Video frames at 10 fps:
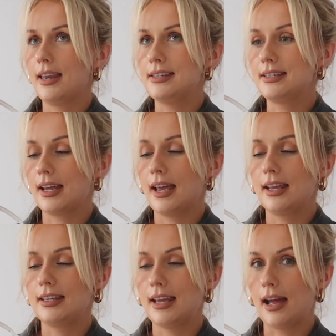And
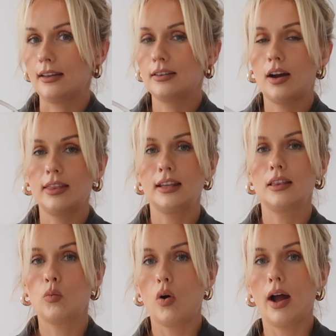yeah, I think
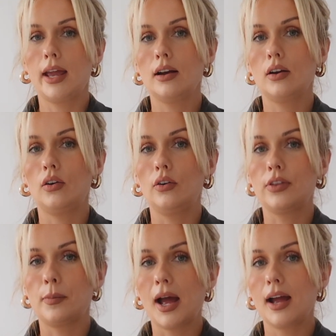the white of
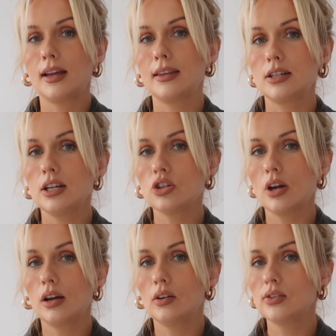the bag and the
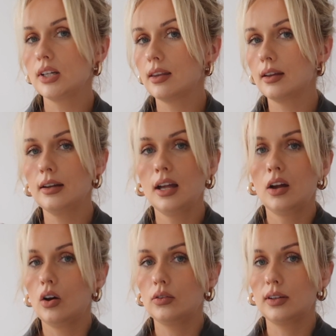t-shirt goes together.
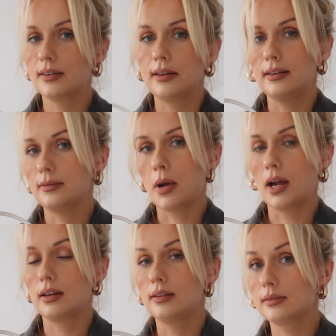Honestly, this
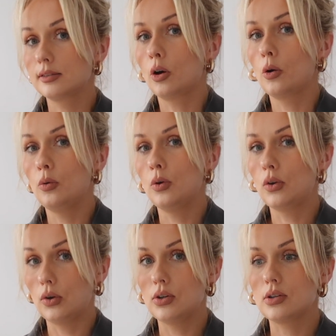bag is so
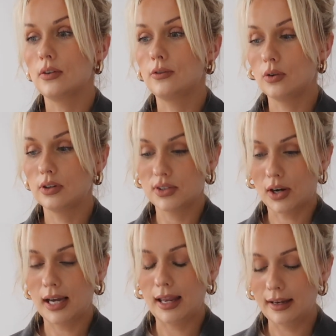good for
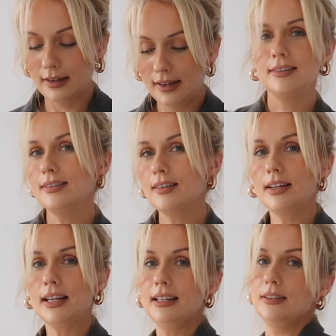styling. This is
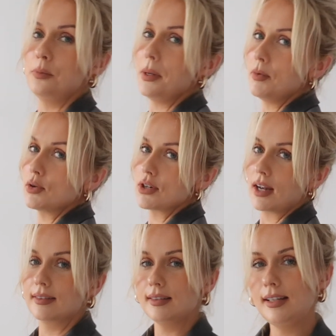like a little bit more
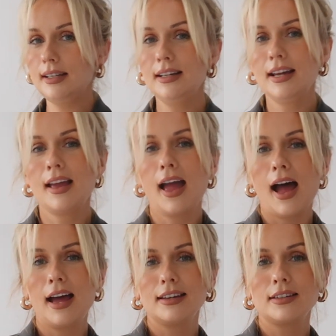dressy
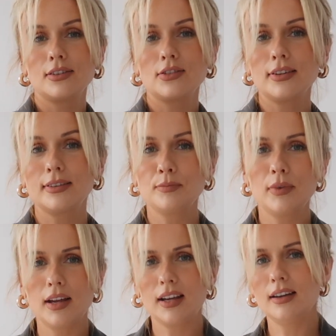and just
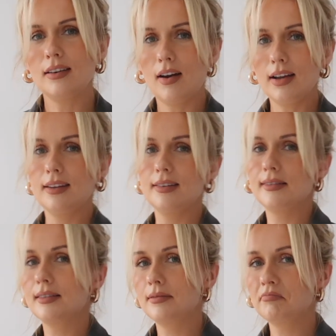like a
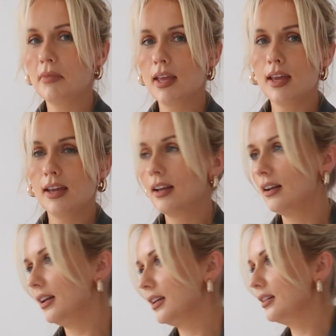nice,
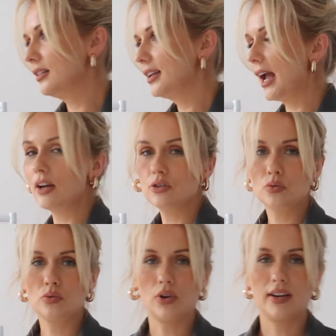like
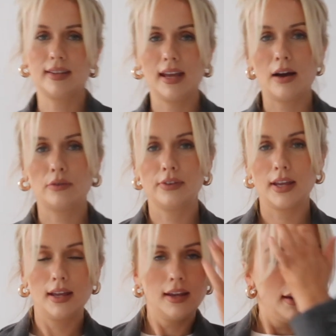casual dressy
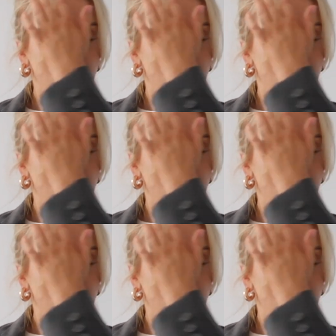outfit.